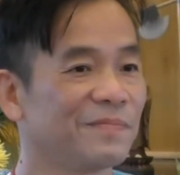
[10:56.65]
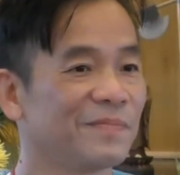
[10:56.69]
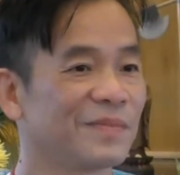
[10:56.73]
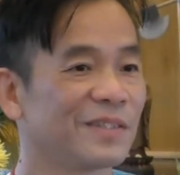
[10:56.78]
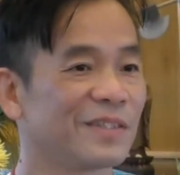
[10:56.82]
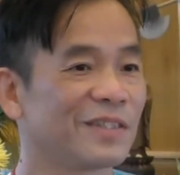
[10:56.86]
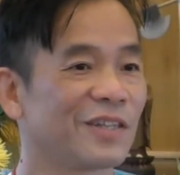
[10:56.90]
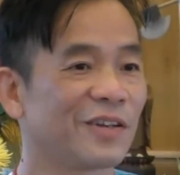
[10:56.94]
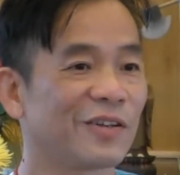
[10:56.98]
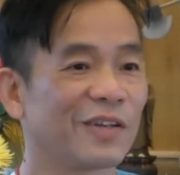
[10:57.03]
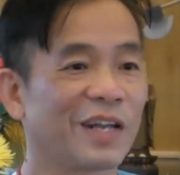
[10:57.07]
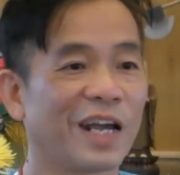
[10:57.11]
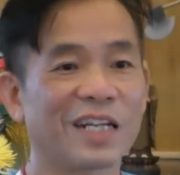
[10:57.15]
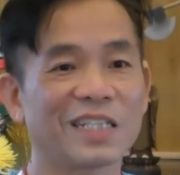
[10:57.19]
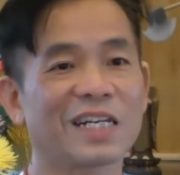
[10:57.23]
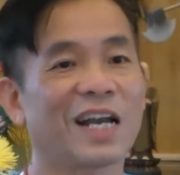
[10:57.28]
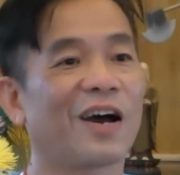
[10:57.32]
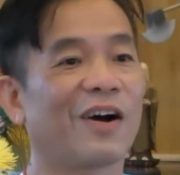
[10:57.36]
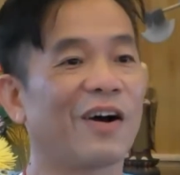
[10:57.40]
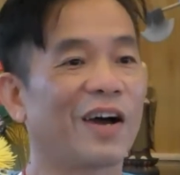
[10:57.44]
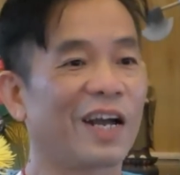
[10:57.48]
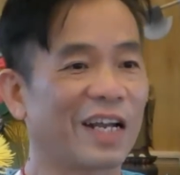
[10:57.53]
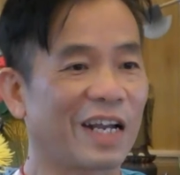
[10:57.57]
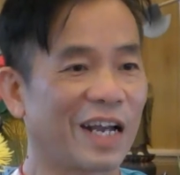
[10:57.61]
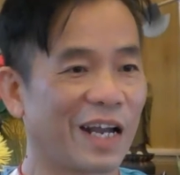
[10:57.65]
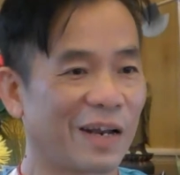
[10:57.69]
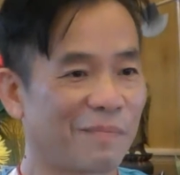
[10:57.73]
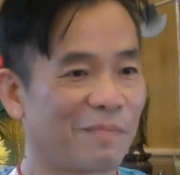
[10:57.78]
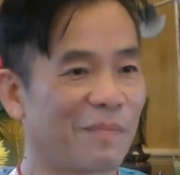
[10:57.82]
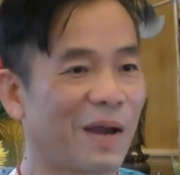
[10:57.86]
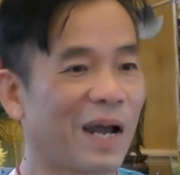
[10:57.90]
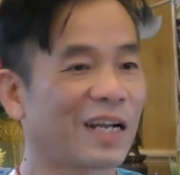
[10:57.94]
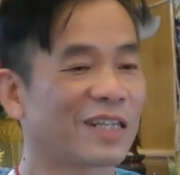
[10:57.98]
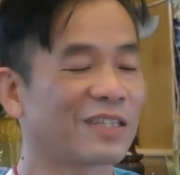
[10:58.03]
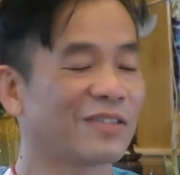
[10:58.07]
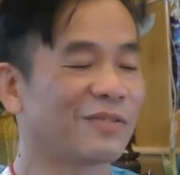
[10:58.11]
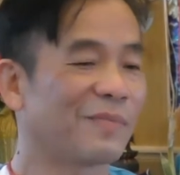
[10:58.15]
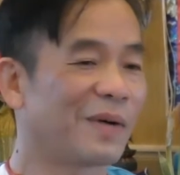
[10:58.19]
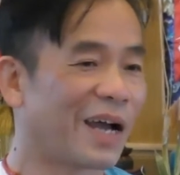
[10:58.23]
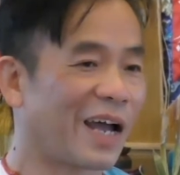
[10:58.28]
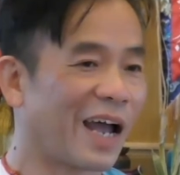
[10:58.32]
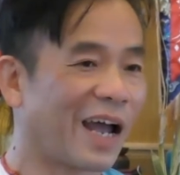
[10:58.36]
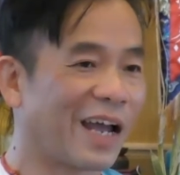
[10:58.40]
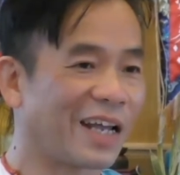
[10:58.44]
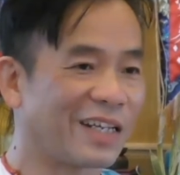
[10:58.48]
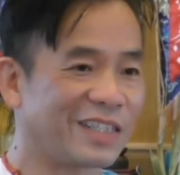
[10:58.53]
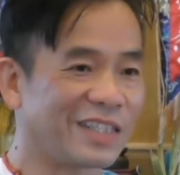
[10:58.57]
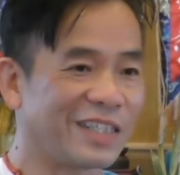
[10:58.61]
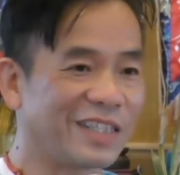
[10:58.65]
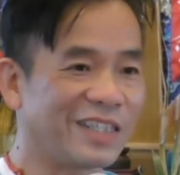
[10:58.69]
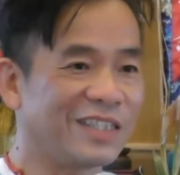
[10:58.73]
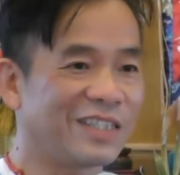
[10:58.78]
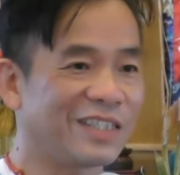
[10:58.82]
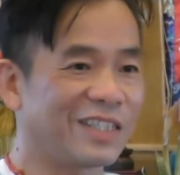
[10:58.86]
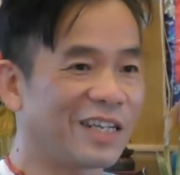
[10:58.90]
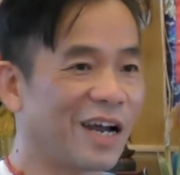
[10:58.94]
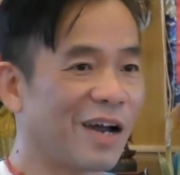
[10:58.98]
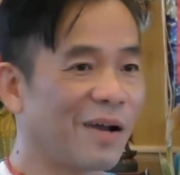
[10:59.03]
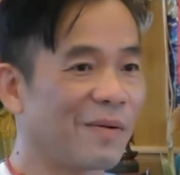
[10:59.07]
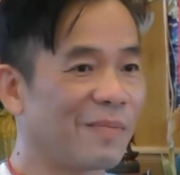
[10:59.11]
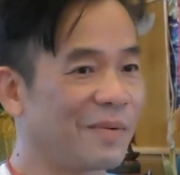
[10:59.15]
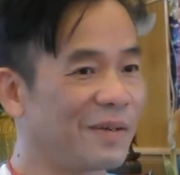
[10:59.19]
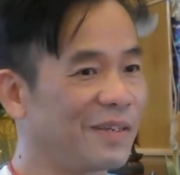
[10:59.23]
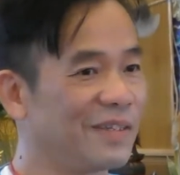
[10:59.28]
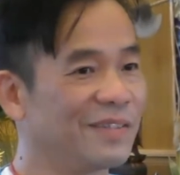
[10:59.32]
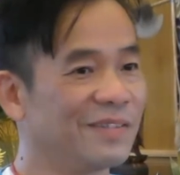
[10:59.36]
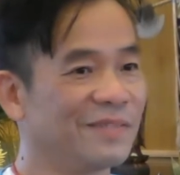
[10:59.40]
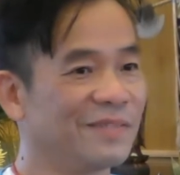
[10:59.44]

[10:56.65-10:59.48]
So that's how I got back to my IT job. And